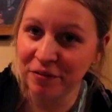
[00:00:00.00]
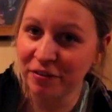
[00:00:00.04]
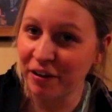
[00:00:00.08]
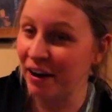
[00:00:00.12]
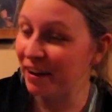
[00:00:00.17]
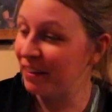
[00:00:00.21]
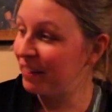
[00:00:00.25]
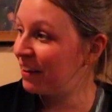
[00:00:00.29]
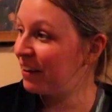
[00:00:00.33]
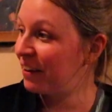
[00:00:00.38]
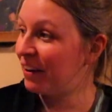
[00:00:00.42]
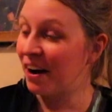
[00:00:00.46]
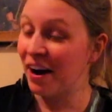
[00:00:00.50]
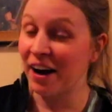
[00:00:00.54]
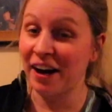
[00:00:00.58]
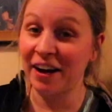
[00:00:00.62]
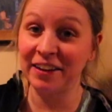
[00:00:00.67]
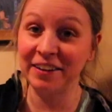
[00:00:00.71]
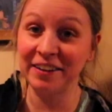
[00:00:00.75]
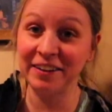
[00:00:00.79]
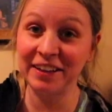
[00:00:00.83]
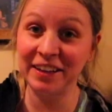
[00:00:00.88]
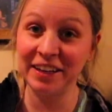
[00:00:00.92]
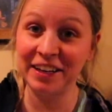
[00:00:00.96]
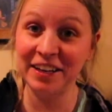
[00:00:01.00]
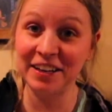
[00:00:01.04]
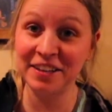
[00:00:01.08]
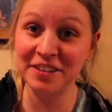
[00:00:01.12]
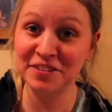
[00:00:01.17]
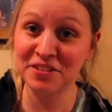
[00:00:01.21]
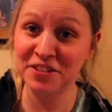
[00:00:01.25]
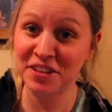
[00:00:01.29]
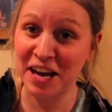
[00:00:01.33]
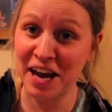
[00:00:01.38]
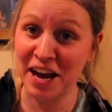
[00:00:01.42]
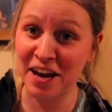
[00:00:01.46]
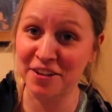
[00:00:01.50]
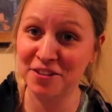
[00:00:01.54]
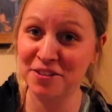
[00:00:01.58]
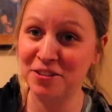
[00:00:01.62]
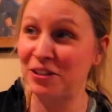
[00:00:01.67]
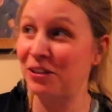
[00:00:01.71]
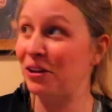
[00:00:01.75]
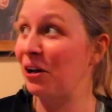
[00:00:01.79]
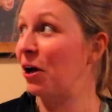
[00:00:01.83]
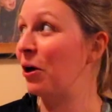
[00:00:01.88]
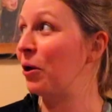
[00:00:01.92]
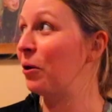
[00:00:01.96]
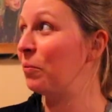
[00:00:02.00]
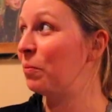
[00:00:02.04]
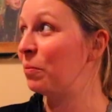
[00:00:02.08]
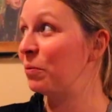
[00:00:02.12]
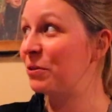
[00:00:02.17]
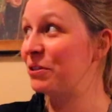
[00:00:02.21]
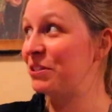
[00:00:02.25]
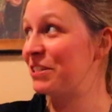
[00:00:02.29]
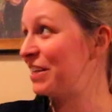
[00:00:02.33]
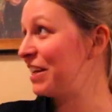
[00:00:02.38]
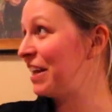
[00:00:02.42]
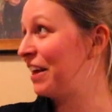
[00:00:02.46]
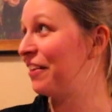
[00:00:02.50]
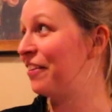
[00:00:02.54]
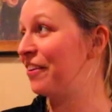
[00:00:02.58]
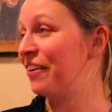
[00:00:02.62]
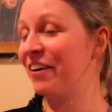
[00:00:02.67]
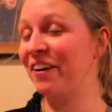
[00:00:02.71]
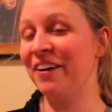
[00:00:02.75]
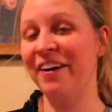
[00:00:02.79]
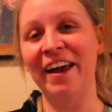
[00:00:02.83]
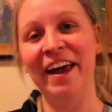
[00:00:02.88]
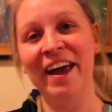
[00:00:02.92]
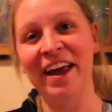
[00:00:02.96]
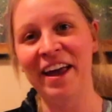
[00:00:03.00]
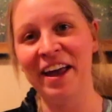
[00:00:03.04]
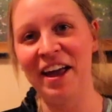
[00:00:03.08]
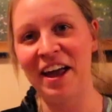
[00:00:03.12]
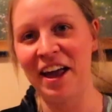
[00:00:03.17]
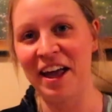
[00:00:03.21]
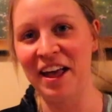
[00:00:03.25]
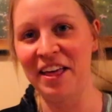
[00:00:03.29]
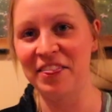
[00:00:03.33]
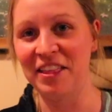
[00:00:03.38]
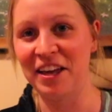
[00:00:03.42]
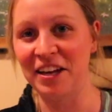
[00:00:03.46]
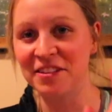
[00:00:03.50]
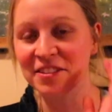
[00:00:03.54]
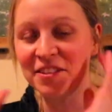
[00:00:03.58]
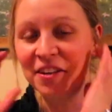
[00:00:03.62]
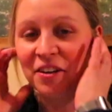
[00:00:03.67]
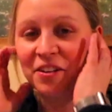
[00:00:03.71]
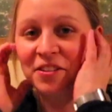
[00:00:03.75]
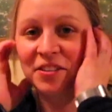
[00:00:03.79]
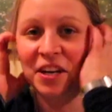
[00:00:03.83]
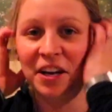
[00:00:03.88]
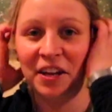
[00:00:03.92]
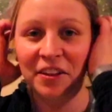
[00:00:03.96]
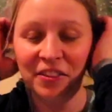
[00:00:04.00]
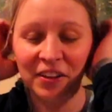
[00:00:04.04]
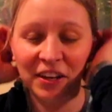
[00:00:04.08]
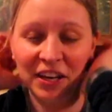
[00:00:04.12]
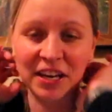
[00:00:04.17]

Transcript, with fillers: finally got Lydia's castle all put together and that's all done. The